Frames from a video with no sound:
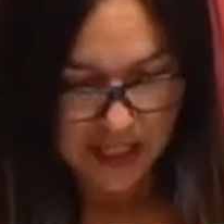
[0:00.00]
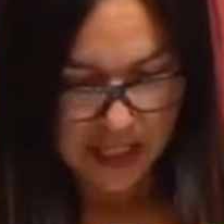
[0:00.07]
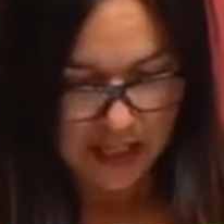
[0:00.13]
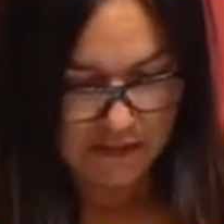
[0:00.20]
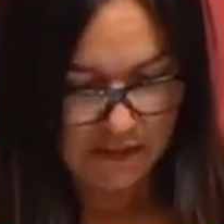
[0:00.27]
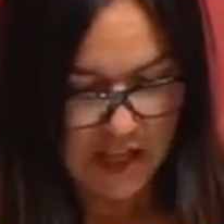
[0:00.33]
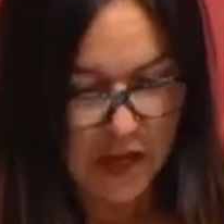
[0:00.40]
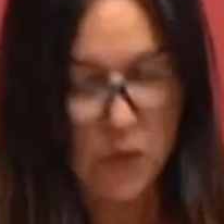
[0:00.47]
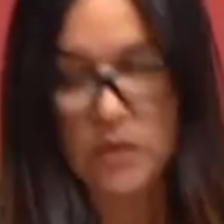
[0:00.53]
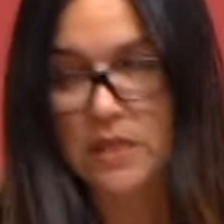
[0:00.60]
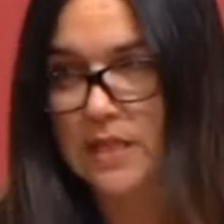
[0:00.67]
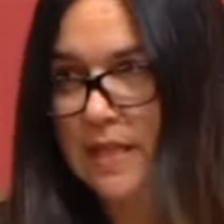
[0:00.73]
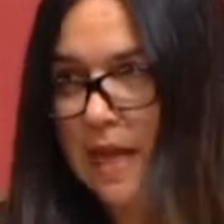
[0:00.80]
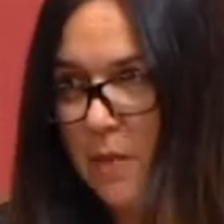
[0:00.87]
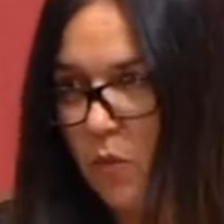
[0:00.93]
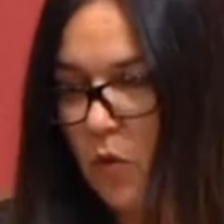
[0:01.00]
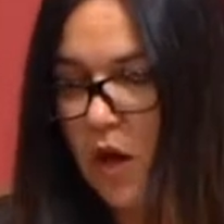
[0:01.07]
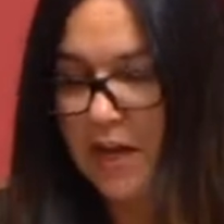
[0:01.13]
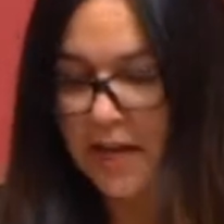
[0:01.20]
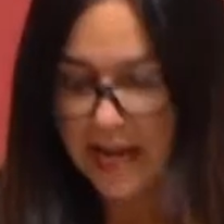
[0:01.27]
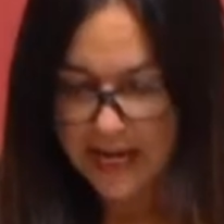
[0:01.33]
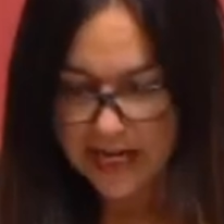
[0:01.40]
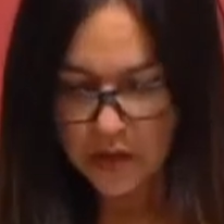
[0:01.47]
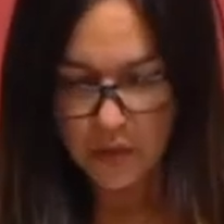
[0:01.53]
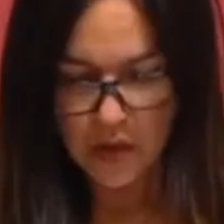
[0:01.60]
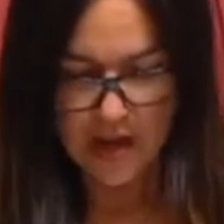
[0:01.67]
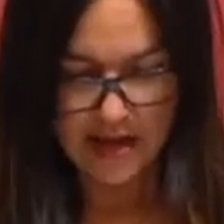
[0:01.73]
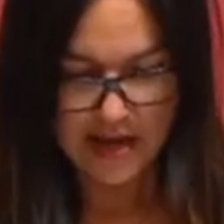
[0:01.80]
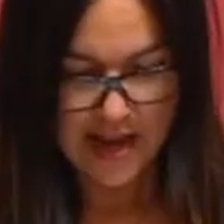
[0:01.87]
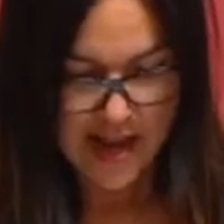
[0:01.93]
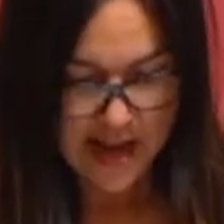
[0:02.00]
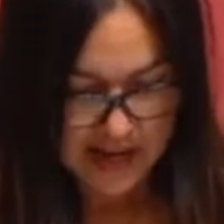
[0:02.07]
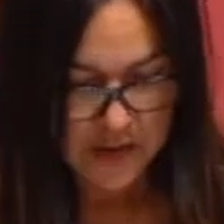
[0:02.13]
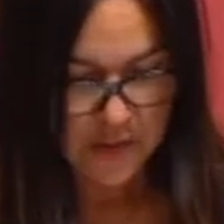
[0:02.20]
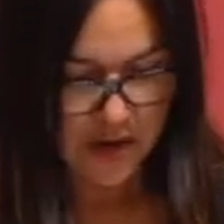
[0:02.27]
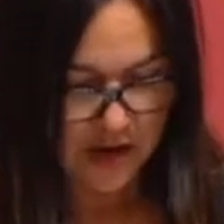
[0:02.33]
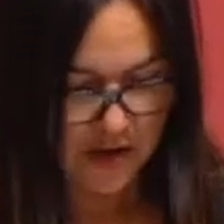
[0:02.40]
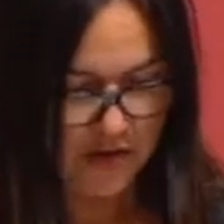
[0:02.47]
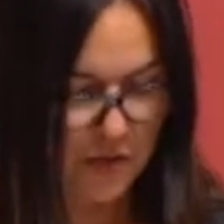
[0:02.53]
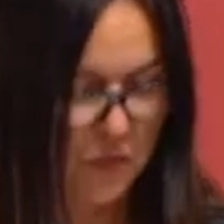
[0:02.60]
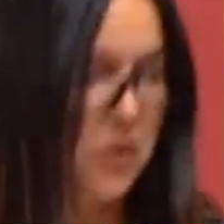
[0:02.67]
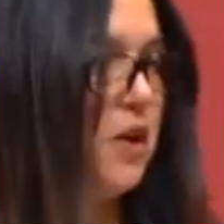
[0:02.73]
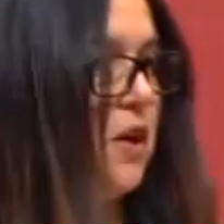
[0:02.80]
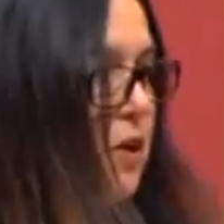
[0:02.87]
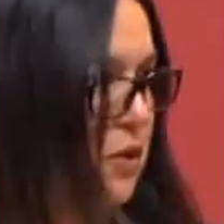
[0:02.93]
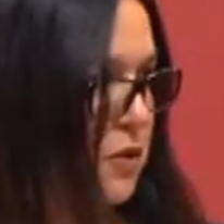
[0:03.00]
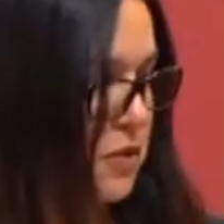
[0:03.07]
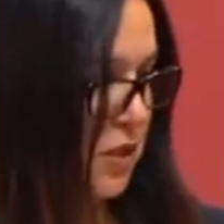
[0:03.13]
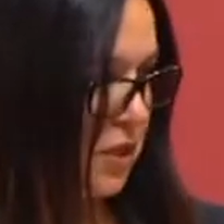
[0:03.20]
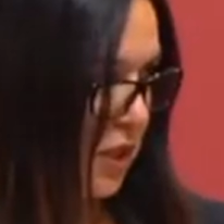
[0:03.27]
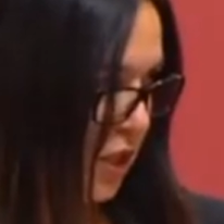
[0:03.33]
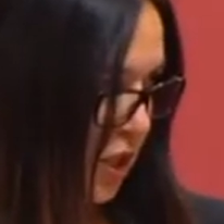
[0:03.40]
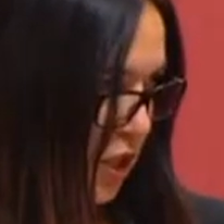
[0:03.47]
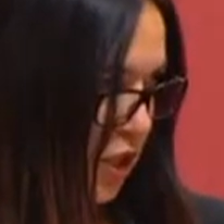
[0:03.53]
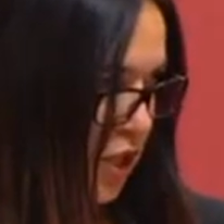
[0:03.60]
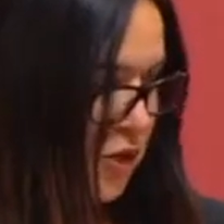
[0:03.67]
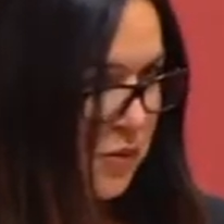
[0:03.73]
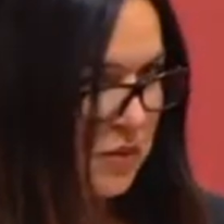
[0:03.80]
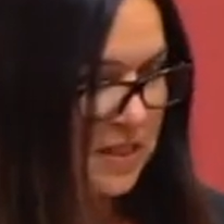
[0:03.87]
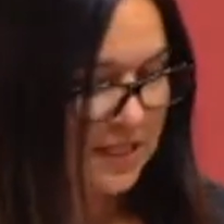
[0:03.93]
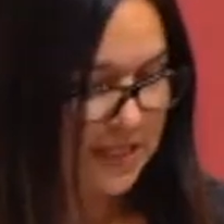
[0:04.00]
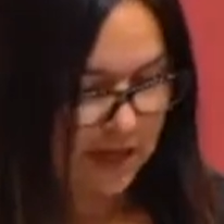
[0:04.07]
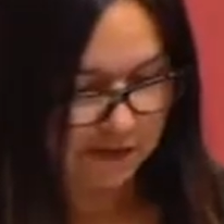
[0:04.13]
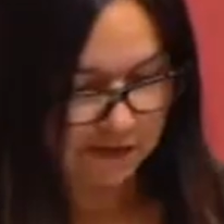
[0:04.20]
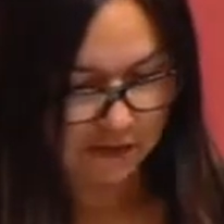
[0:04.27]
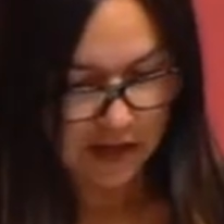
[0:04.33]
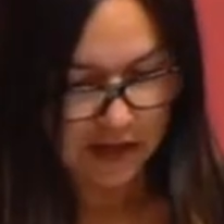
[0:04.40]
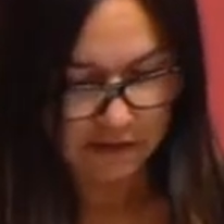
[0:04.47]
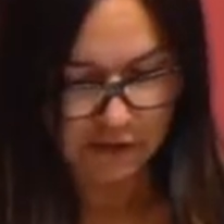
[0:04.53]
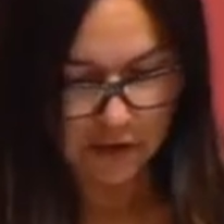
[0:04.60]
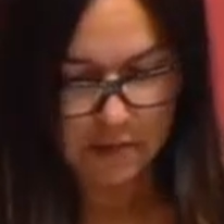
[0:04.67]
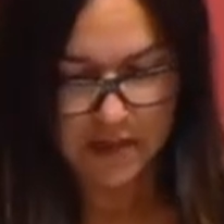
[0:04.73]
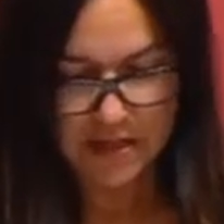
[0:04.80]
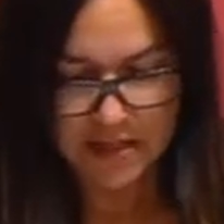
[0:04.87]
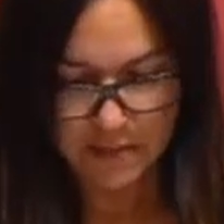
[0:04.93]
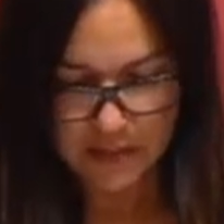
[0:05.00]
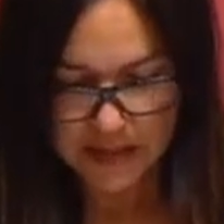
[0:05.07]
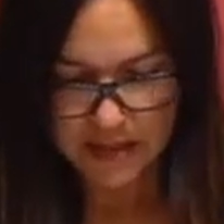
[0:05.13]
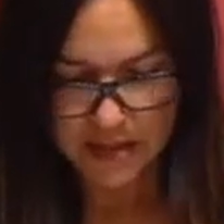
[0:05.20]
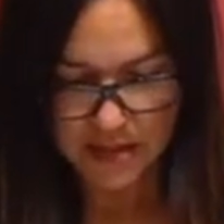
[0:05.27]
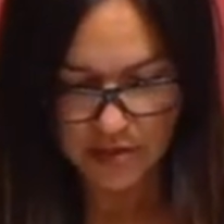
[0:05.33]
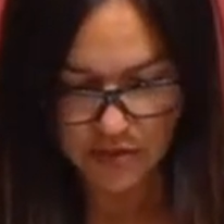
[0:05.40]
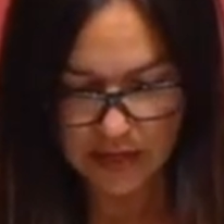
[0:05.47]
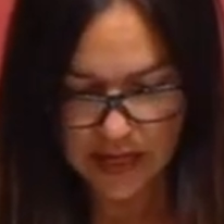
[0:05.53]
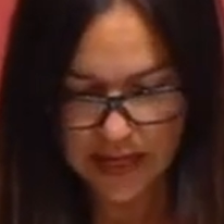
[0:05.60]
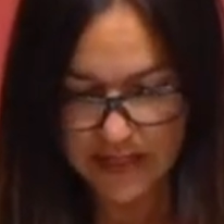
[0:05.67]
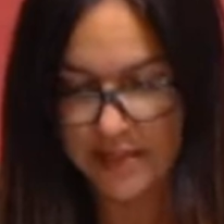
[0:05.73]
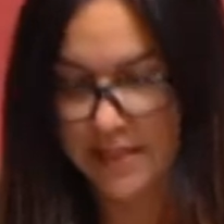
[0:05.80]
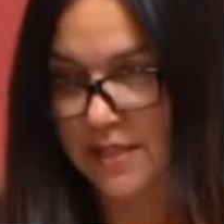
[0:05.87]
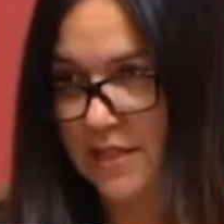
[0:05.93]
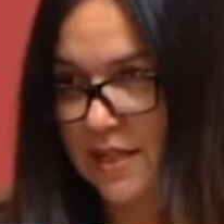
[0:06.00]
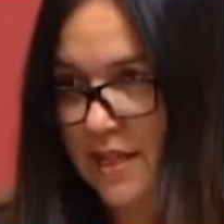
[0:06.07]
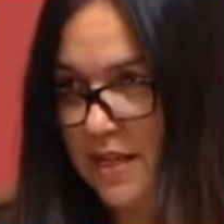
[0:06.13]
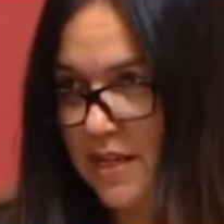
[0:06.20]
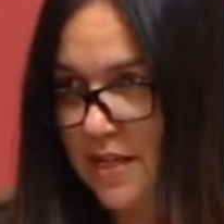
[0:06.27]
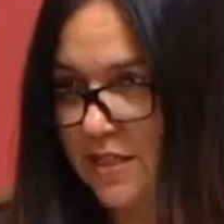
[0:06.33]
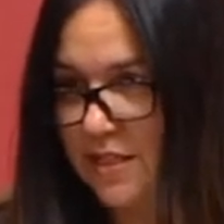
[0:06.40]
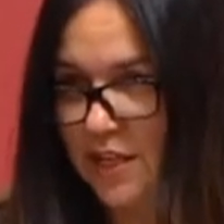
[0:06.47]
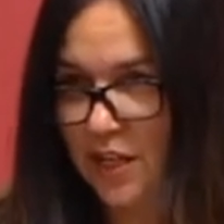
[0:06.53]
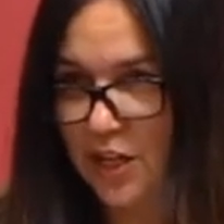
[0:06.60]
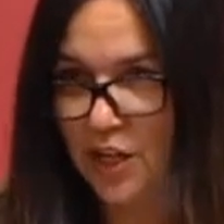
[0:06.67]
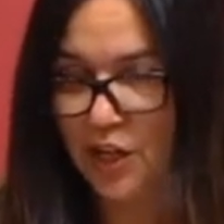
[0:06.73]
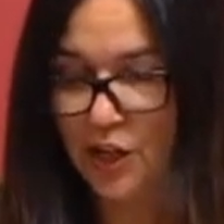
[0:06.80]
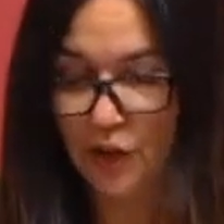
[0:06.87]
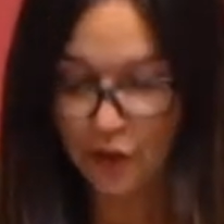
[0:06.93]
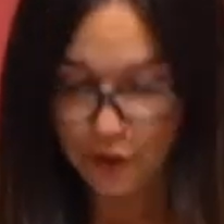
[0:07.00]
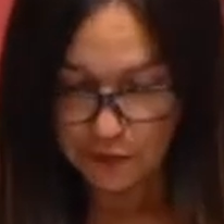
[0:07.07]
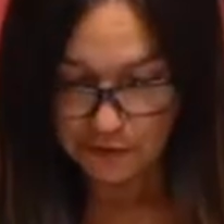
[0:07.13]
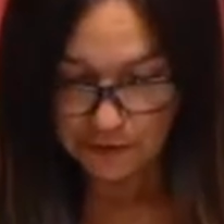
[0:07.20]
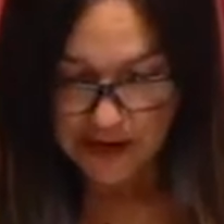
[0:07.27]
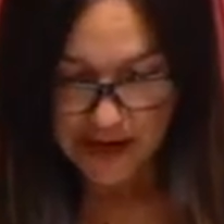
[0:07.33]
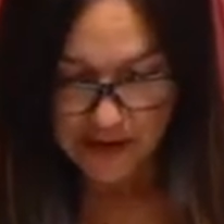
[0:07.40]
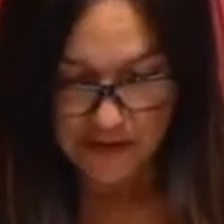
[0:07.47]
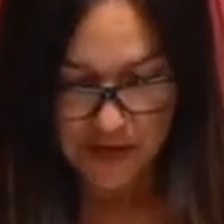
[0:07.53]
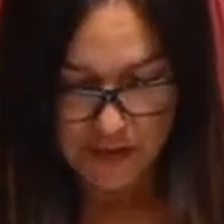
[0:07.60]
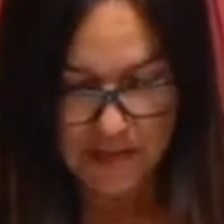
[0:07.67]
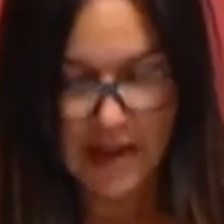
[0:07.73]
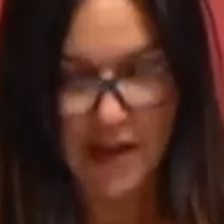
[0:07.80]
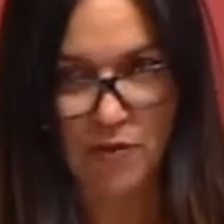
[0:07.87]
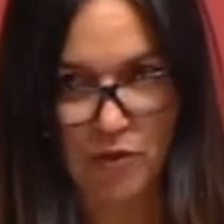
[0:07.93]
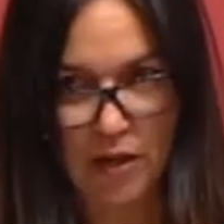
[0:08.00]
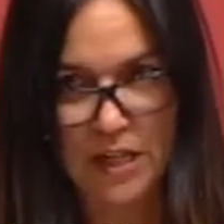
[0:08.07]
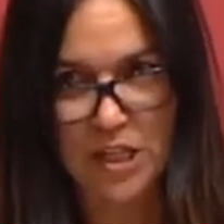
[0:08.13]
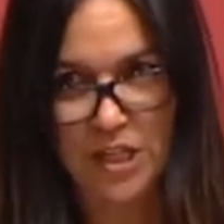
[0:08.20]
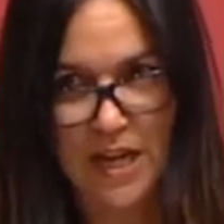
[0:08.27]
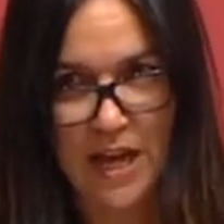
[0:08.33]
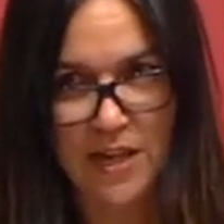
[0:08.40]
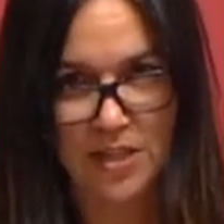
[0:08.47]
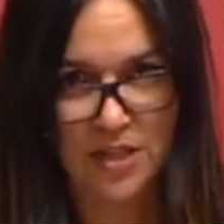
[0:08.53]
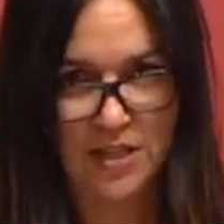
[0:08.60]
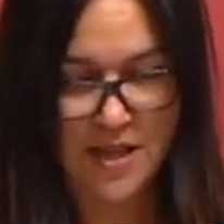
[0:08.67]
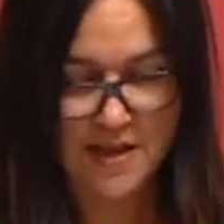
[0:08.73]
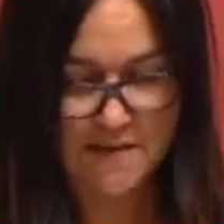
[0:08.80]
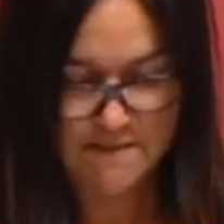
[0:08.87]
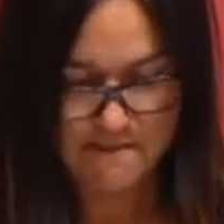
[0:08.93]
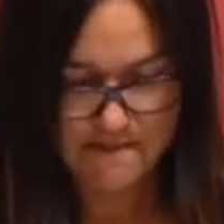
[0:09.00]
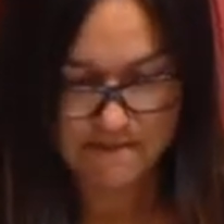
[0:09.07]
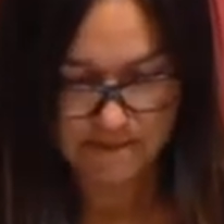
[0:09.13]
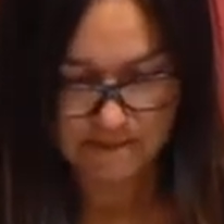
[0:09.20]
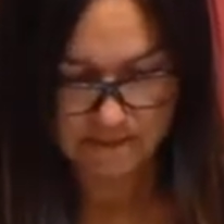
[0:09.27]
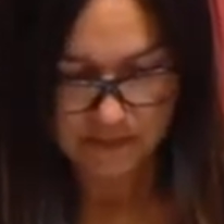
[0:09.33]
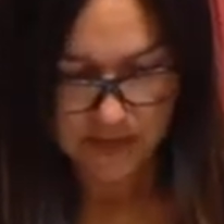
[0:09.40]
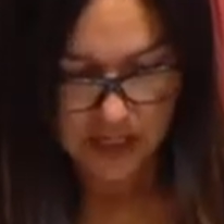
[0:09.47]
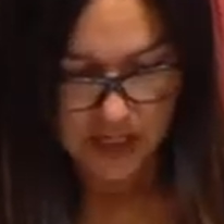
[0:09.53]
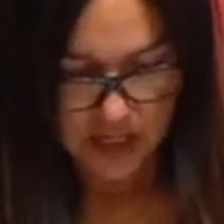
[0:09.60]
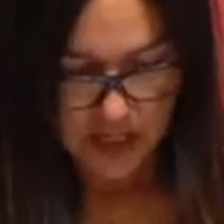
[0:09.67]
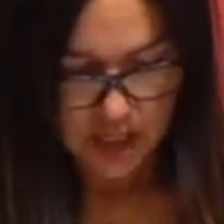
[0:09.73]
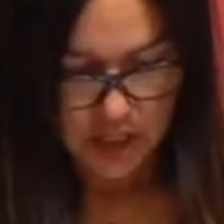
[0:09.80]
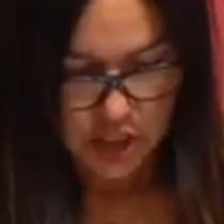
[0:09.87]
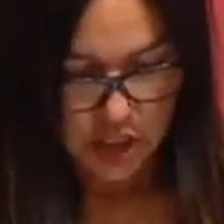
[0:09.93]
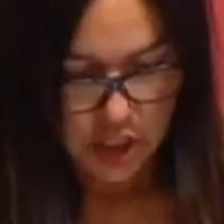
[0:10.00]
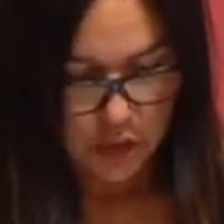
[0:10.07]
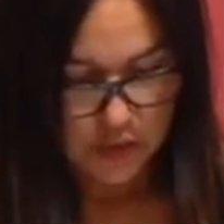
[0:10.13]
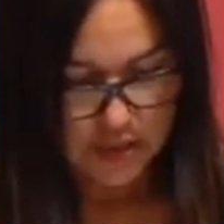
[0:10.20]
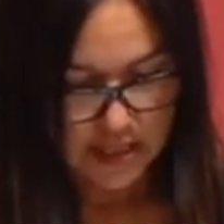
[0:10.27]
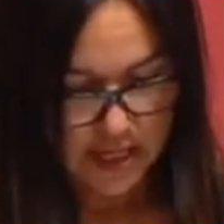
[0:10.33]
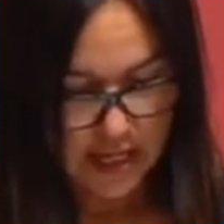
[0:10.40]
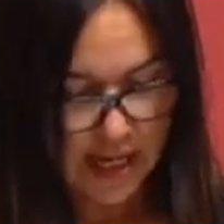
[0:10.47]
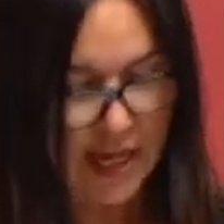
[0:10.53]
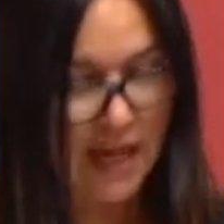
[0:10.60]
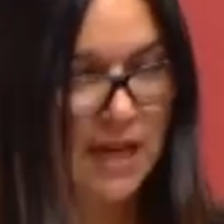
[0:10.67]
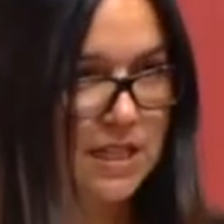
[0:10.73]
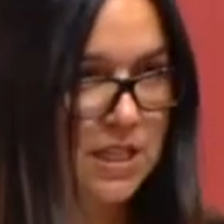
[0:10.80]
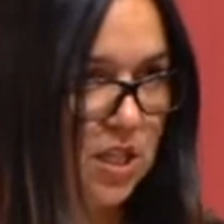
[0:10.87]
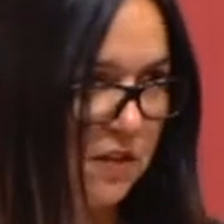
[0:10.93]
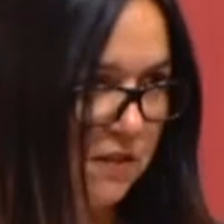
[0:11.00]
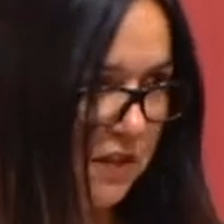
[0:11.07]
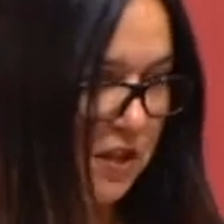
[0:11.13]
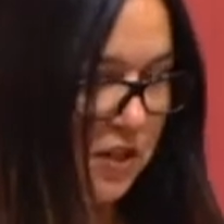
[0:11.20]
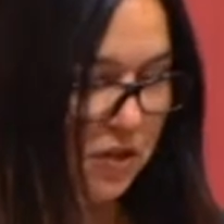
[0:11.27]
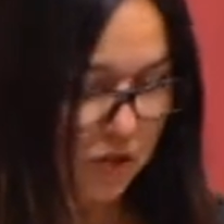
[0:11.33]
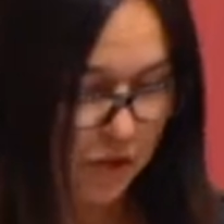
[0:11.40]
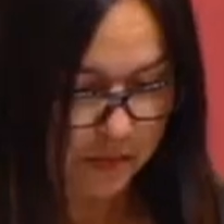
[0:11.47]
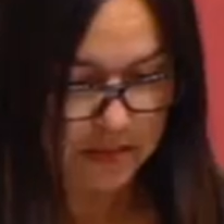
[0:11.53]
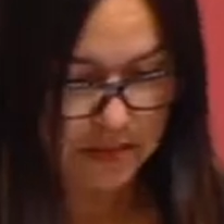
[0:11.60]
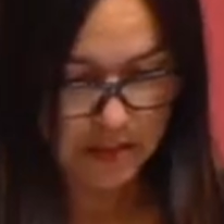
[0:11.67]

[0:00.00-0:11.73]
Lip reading: If there was someone, anyone, anywhere in the world who was suffering from an asbestos-related disease, Lou found them and reached out to them. She was the heart of an enormous